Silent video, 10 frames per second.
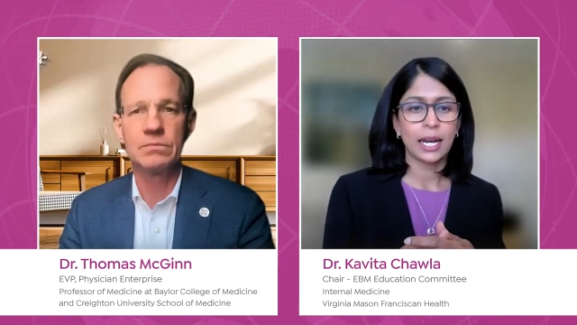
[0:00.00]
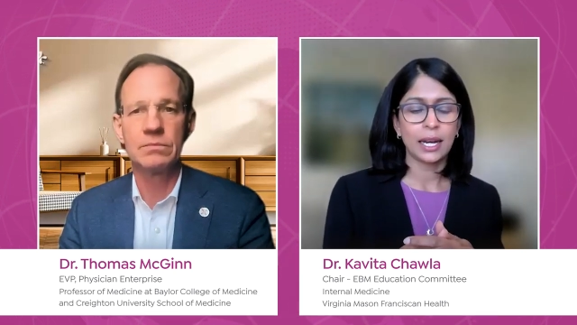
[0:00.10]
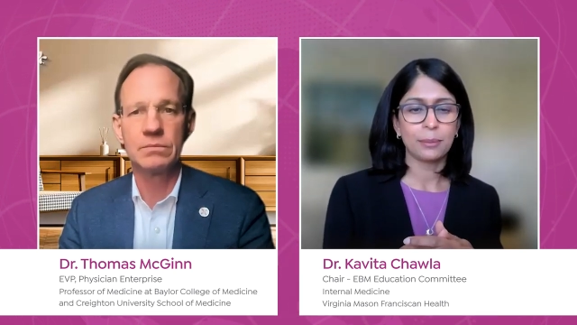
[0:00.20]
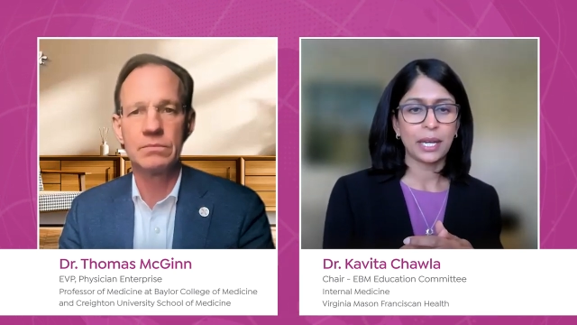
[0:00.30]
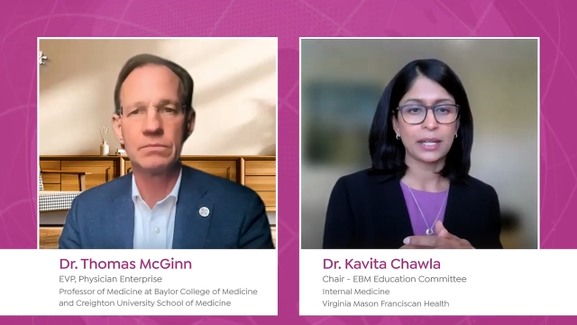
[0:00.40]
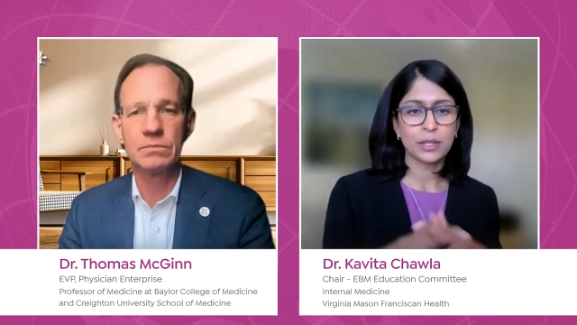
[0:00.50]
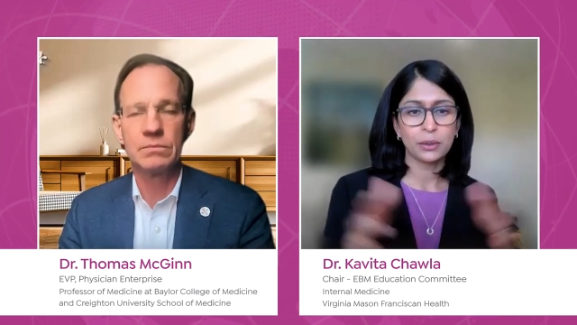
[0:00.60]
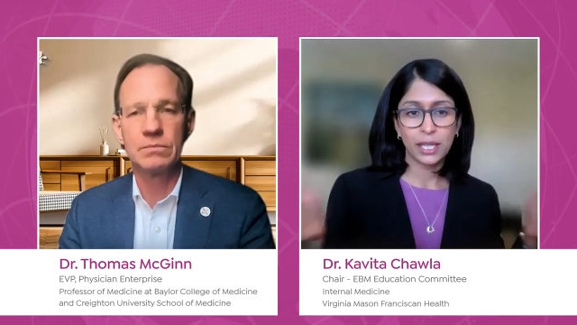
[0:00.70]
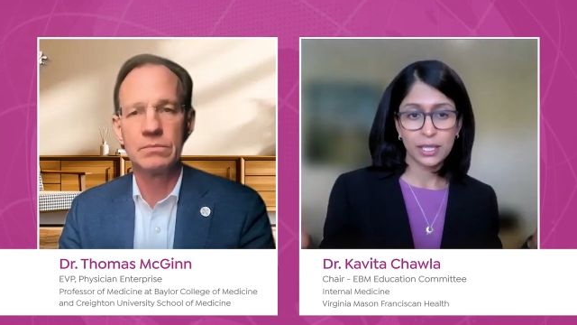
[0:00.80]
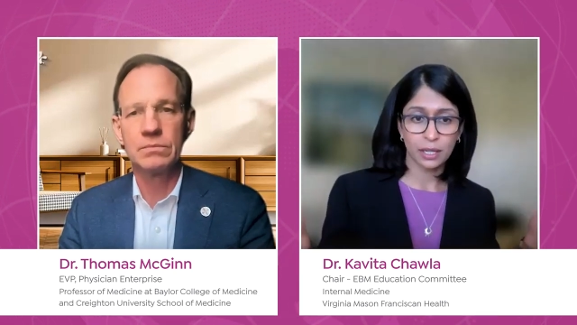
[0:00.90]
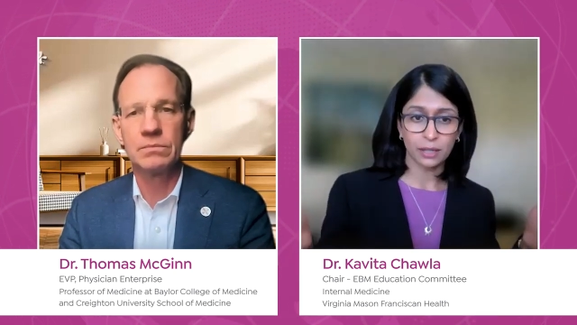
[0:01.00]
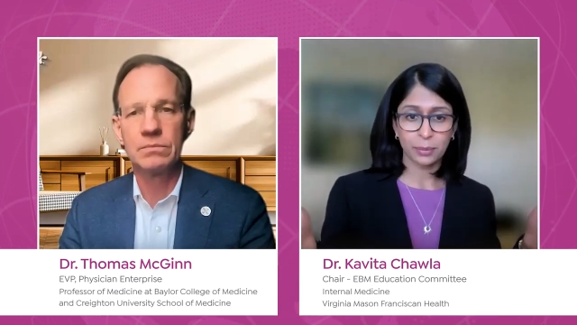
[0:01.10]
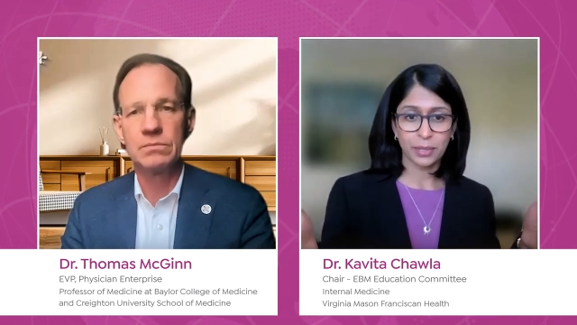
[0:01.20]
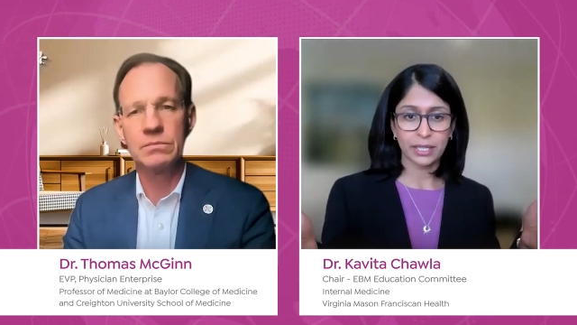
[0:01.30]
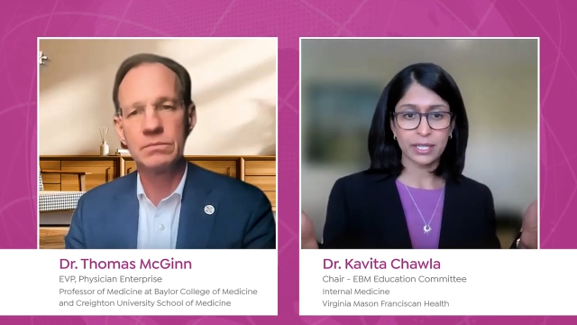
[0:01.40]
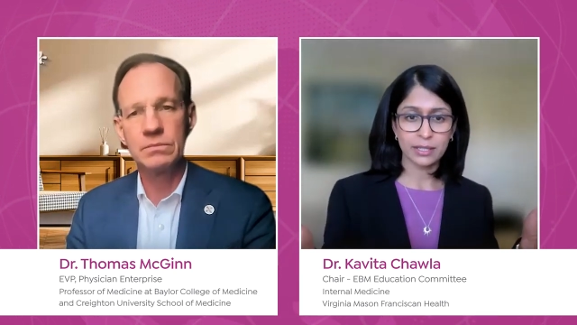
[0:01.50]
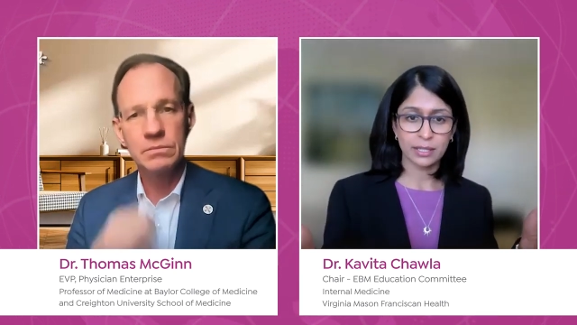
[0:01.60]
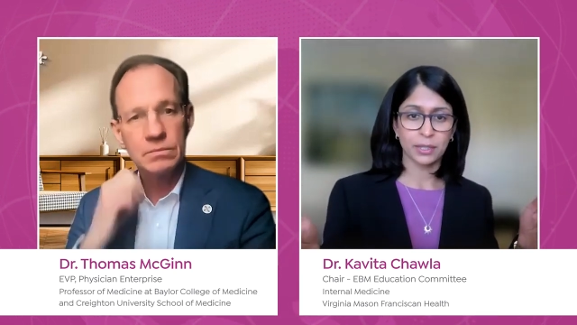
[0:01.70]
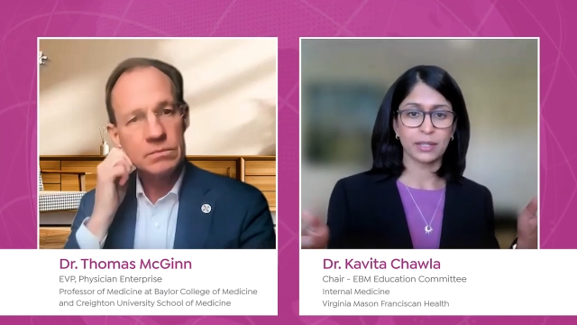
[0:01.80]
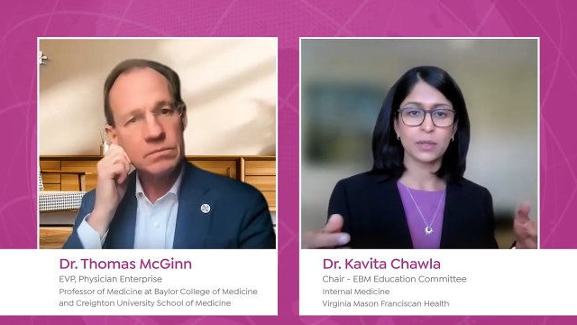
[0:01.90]
Speaker 1: Um, and so these 100
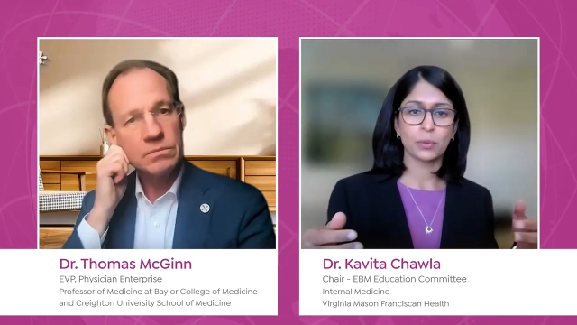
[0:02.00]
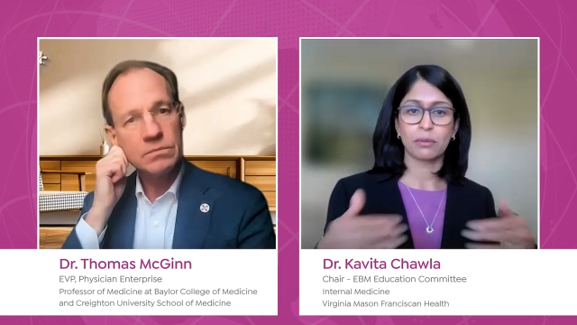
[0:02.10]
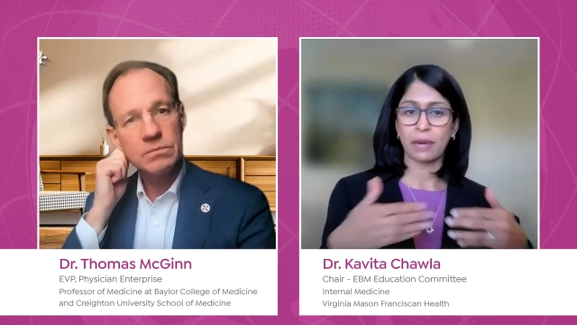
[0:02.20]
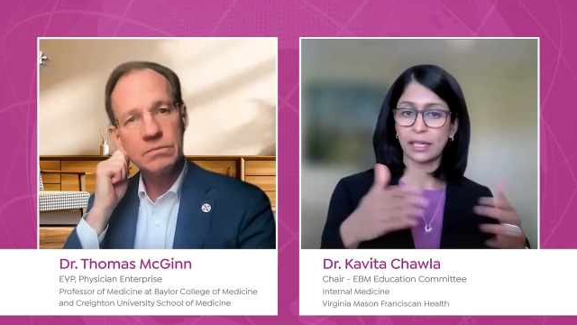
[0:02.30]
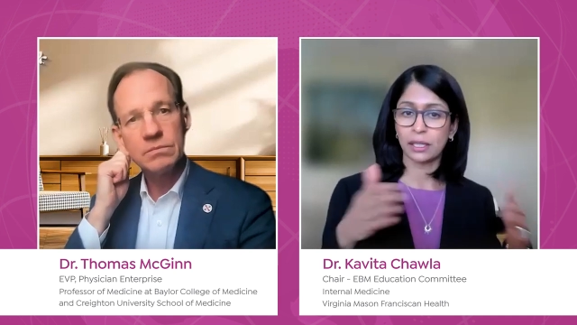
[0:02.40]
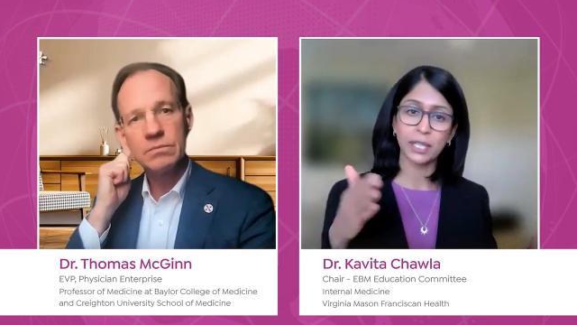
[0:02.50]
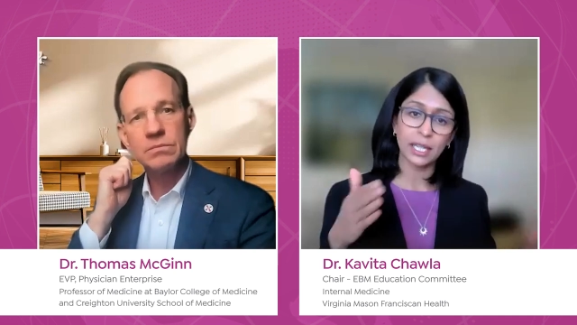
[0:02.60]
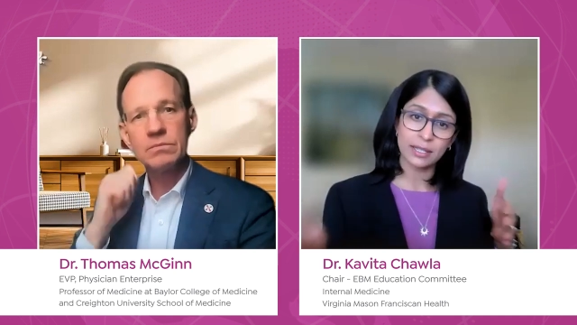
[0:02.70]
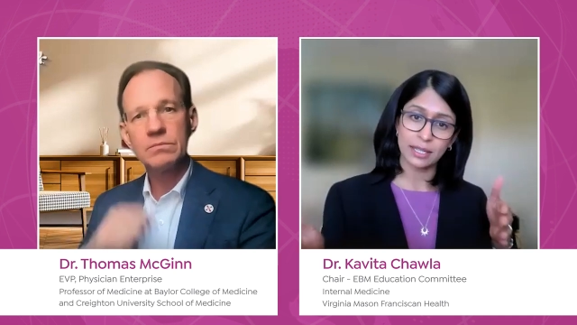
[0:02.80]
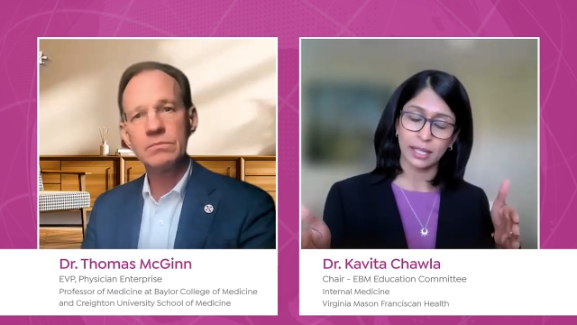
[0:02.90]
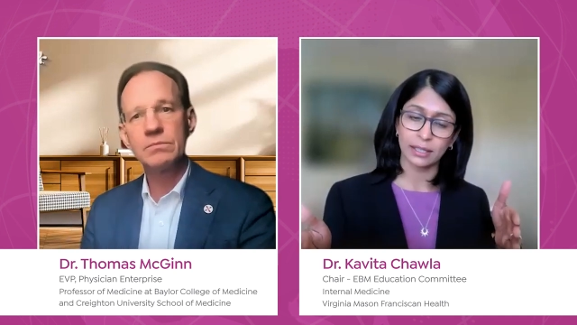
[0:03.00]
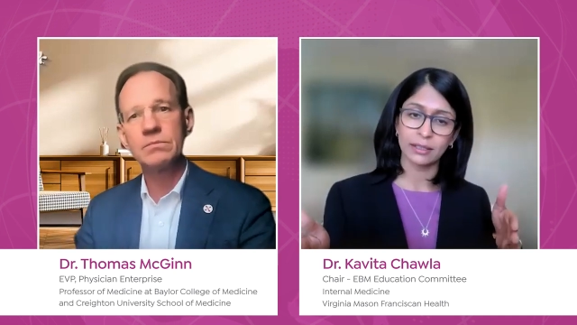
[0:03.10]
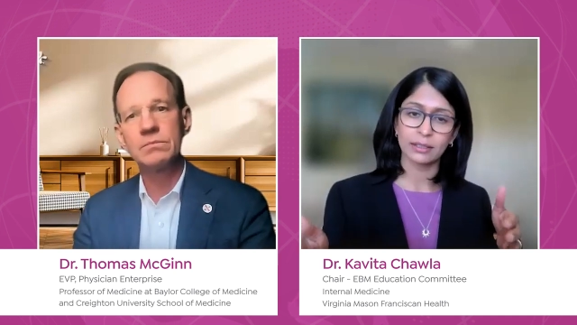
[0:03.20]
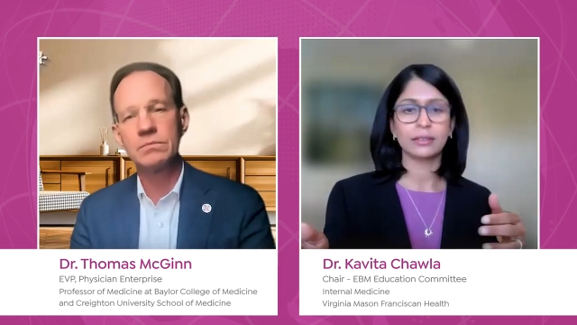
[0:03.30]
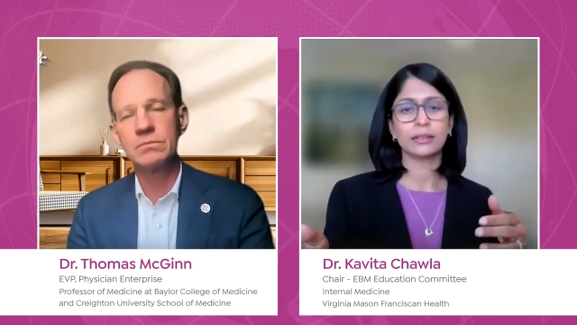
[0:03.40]
participants were randomly assigned